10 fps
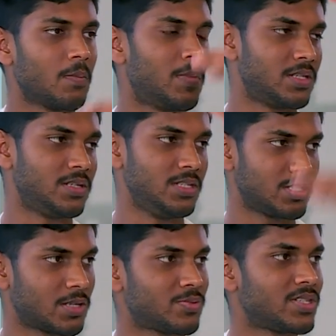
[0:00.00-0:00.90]
But the
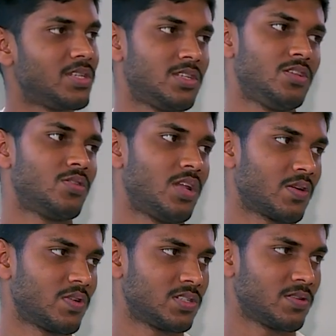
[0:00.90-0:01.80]
description is in your
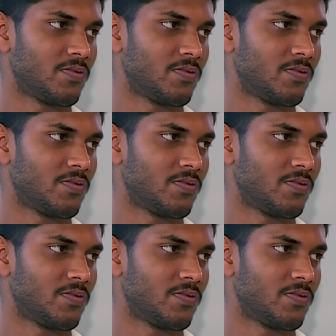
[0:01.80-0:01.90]
language